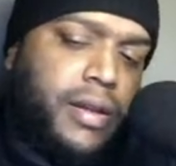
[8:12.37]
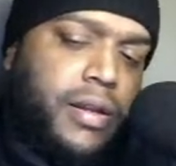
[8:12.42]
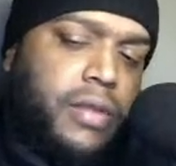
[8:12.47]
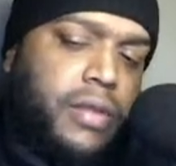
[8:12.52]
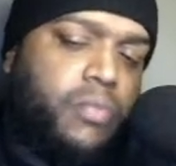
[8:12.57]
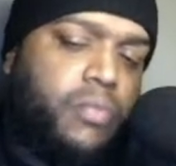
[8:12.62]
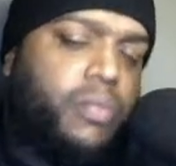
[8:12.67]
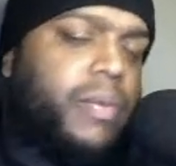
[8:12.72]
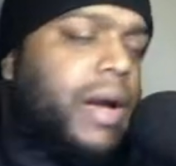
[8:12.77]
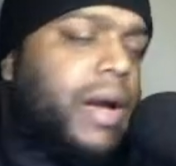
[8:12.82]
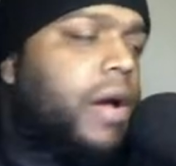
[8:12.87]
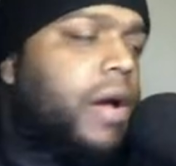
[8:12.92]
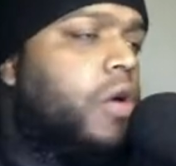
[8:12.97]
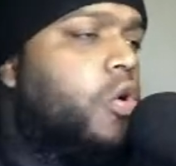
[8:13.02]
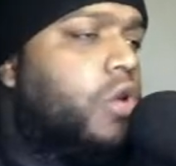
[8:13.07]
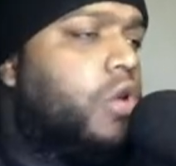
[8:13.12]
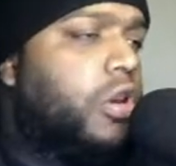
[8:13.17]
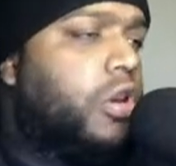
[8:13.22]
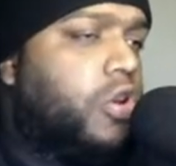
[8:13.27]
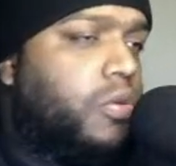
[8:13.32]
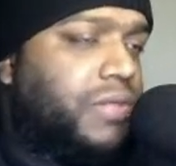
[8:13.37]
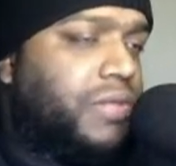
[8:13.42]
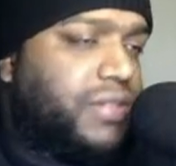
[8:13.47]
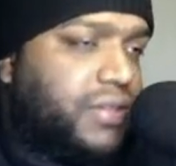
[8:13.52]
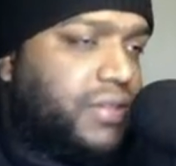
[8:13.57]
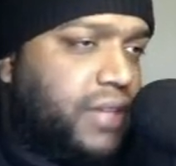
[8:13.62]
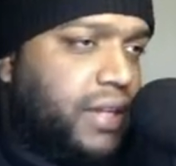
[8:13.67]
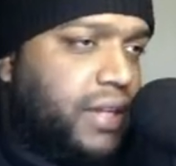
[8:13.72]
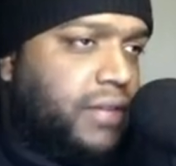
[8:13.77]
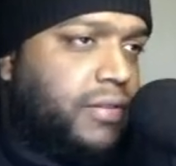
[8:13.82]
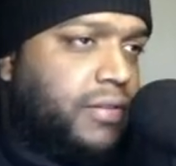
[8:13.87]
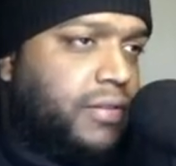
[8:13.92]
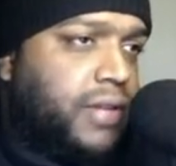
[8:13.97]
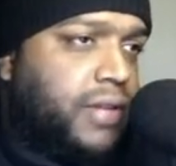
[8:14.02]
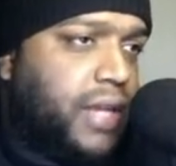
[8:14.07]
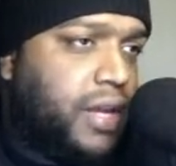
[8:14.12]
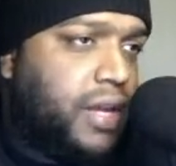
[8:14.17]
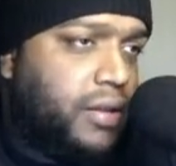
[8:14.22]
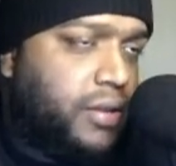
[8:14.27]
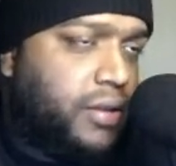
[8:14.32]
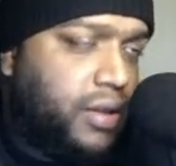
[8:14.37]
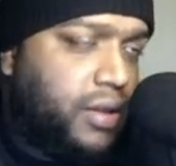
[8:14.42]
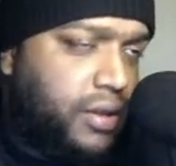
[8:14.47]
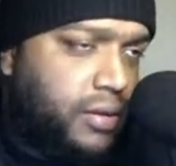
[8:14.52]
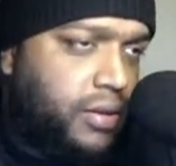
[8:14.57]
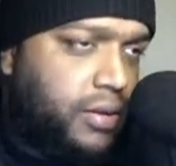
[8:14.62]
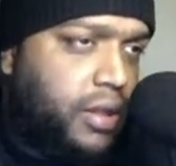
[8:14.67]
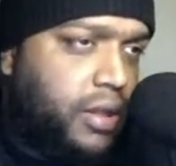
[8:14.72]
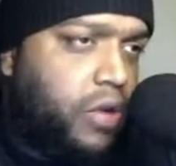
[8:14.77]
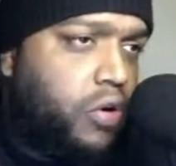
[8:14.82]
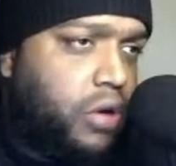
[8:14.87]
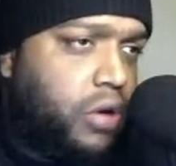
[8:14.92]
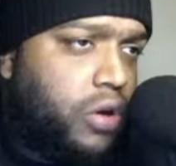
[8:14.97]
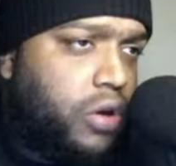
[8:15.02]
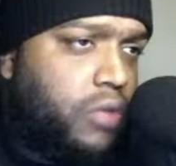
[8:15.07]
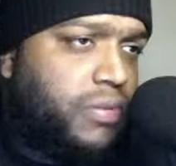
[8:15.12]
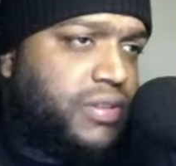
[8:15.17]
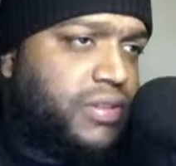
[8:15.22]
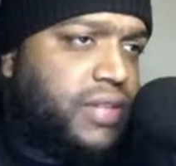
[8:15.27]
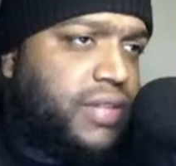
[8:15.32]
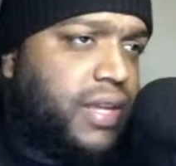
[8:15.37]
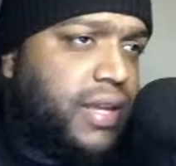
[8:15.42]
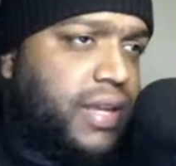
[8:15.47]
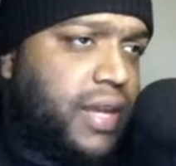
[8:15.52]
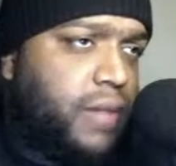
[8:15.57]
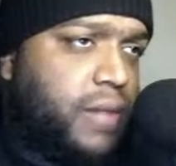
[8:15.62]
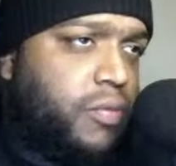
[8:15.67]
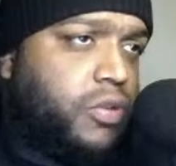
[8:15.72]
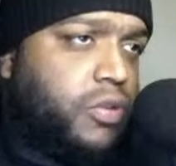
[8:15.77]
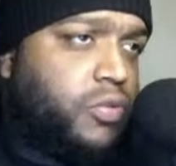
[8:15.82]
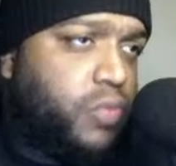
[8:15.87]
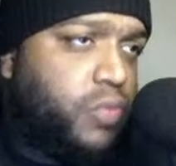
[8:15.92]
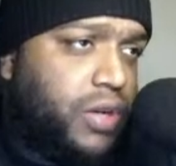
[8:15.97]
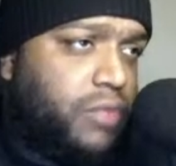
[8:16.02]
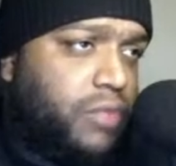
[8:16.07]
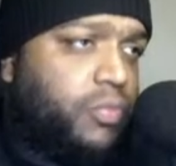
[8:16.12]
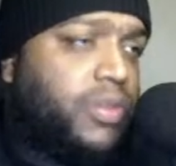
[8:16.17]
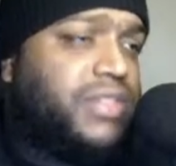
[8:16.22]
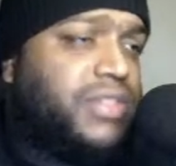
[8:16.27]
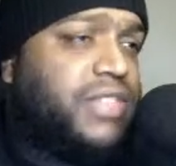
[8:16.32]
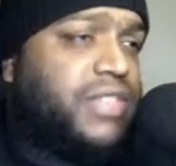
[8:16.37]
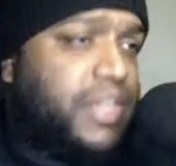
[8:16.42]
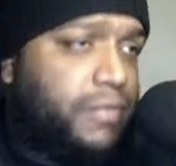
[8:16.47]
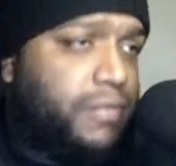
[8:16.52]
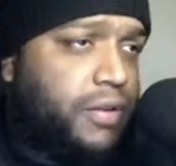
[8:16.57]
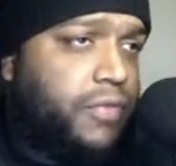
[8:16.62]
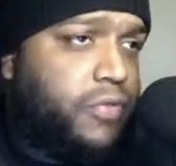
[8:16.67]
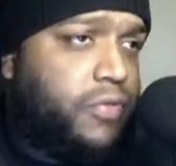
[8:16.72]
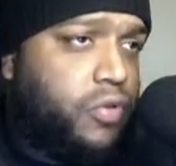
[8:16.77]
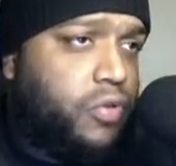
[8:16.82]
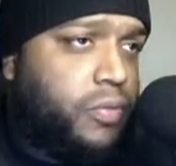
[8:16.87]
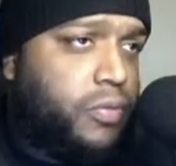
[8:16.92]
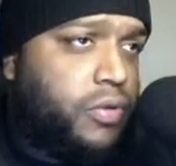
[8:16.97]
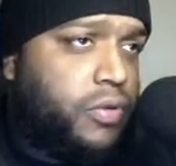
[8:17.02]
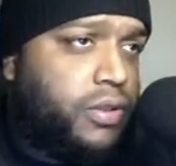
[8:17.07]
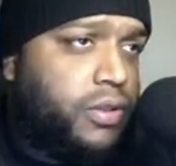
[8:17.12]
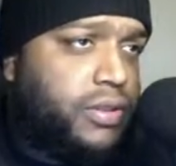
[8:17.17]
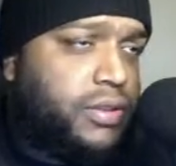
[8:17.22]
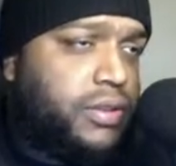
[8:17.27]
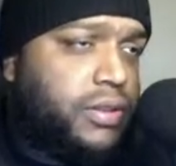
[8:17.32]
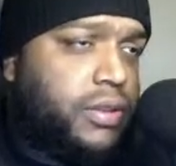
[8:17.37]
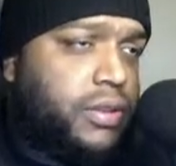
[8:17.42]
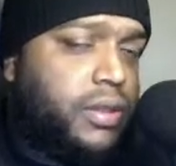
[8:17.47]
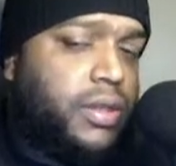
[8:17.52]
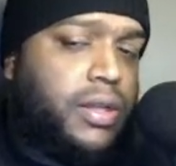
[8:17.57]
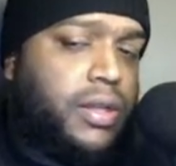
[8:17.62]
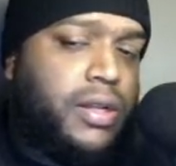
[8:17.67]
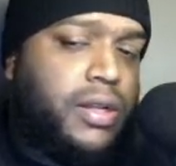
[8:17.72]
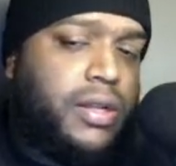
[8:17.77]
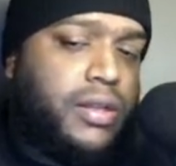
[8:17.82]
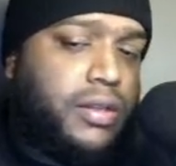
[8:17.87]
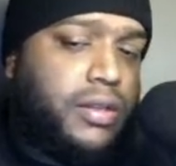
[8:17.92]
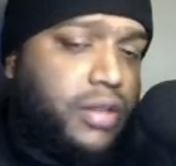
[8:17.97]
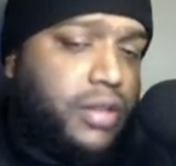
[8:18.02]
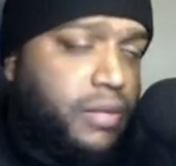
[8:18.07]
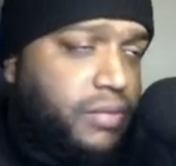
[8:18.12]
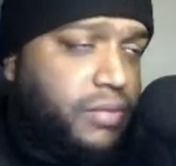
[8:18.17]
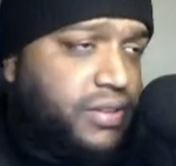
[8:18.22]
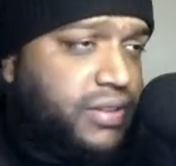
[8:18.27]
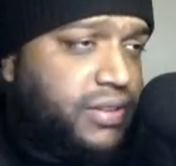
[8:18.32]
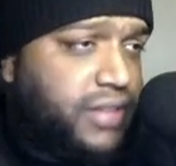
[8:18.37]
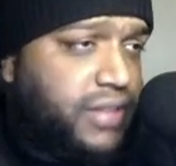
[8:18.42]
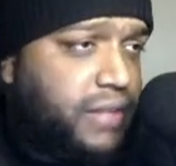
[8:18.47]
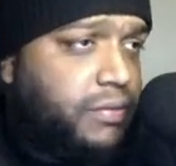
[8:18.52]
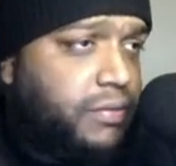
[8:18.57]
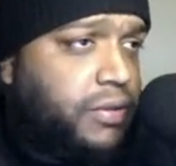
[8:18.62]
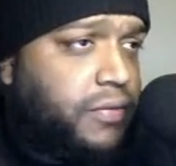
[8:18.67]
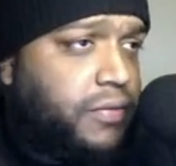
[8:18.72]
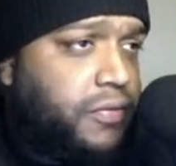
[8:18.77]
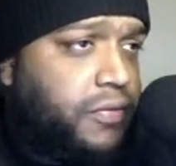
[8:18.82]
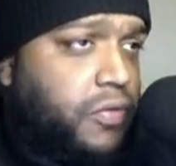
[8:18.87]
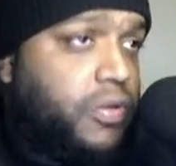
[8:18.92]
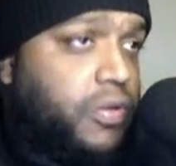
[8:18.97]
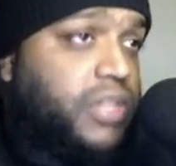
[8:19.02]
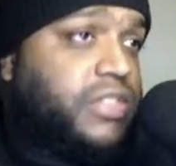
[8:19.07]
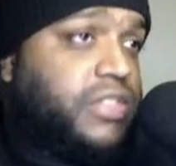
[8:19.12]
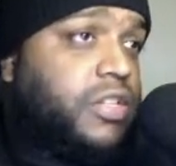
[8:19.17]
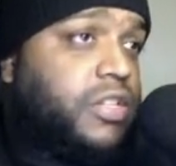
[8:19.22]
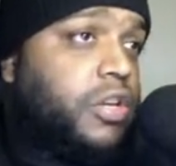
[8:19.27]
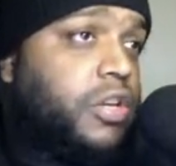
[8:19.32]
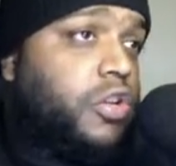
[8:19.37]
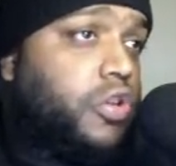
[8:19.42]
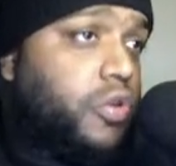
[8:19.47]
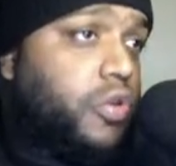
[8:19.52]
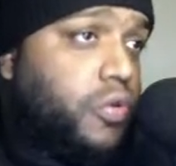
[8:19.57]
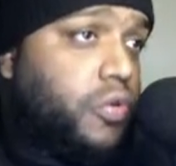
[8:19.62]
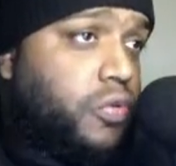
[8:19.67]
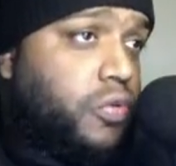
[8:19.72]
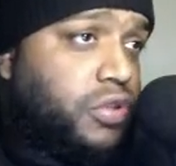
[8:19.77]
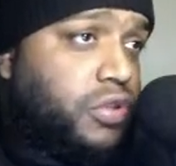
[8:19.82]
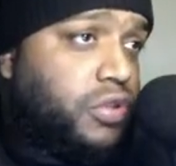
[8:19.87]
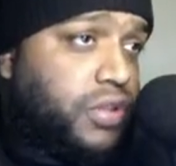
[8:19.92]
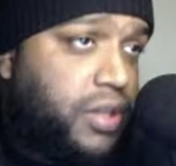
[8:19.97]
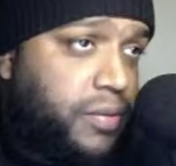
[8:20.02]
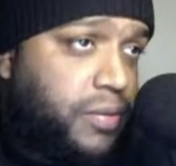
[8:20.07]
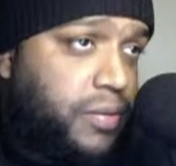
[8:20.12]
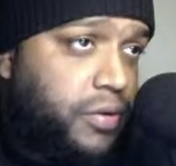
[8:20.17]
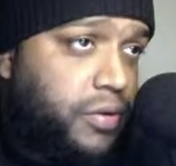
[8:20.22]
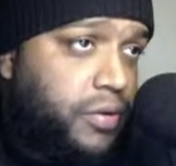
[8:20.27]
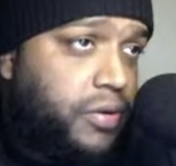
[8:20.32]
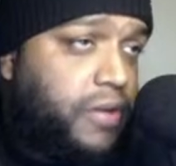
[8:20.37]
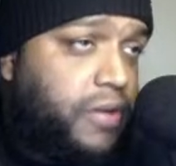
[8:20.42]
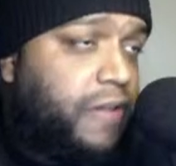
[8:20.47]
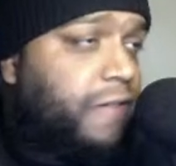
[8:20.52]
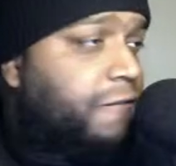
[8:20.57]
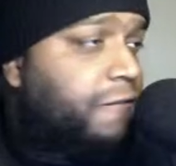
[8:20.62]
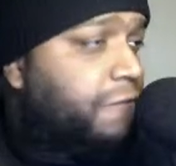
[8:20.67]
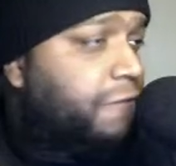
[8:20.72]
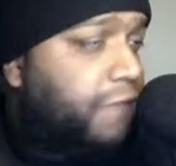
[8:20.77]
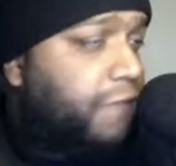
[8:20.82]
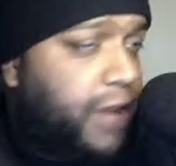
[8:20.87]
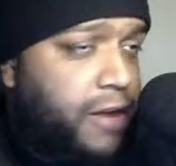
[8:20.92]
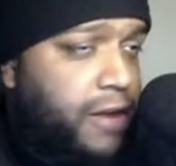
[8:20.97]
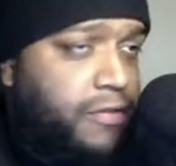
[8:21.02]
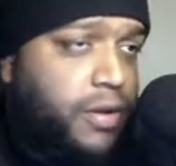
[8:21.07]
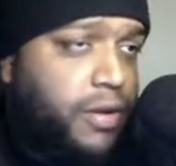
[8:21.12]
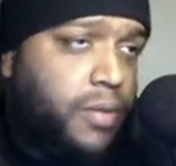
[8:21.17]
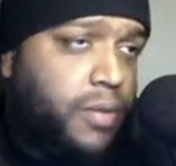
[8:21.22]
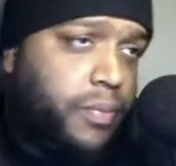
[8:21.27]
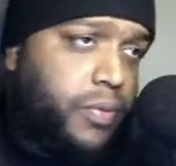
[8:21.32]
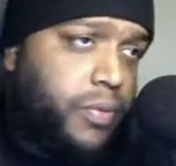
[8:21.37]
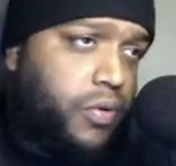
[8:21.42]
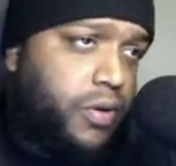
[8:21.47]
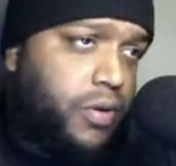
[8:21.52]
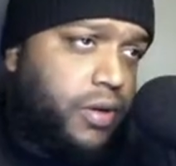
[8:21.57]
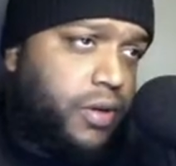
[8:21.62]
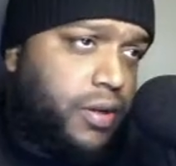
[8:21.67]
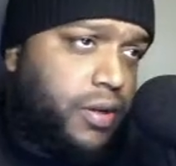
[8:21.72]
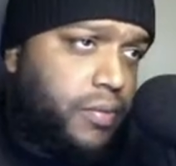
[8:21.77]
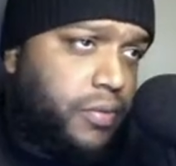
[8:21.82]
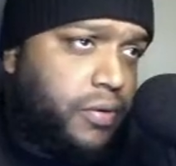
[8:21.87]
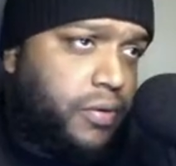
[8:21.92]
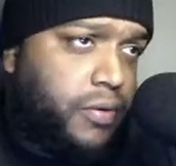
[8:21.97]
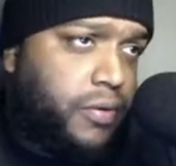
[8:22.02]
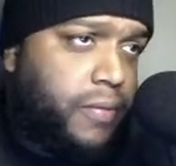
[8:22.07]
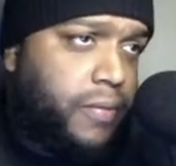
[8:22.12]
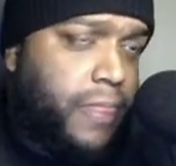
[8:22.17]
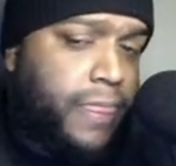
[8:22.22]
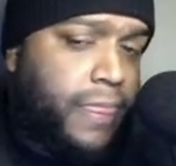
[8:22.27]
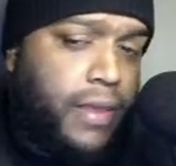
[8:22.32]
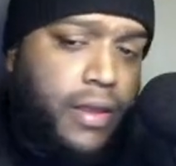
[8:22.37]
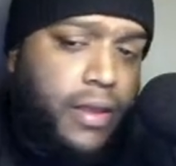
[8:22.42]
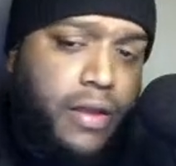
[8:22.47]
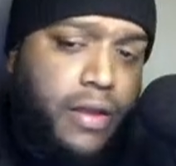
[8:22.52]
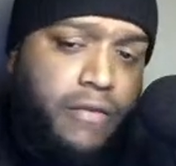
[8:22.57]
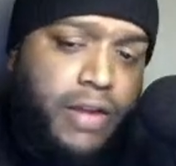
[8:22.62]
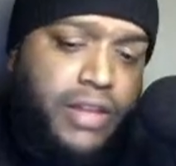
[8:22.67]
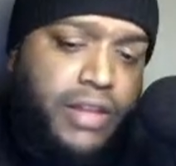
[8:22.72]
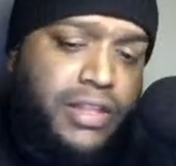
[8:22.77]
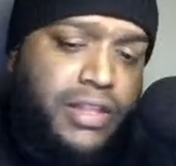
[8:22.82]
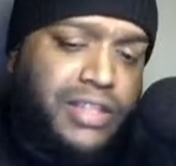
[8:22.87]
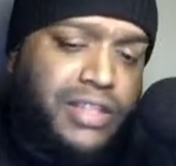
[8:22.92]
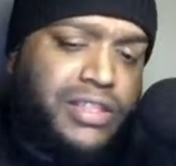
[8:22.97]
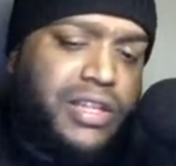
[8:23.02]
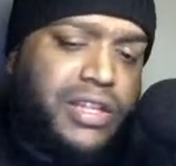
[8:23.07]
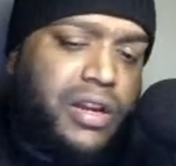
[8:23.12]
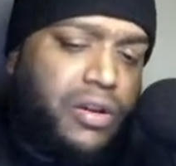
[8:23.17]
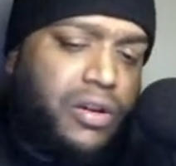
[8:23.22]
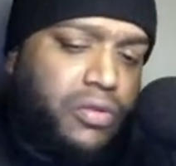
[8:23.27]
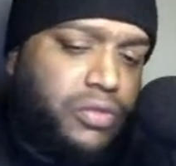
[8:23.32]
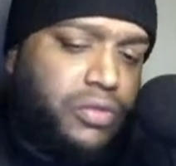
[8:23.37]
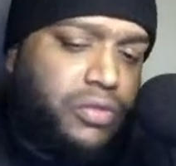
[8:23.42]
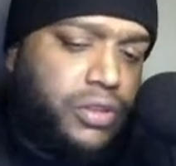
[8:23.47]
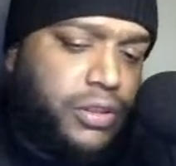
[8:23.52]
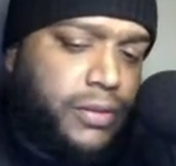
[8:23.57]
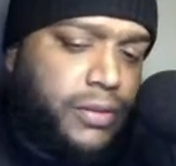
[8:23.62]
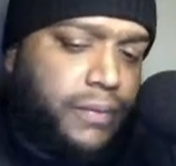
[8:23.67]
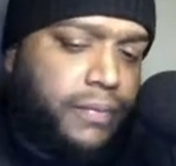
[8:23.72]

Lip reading: by Oklahoma State, the Oklahoma State Cowboys winning with 74 points. The number 74 is a huge number, a very important number. Right? This coach,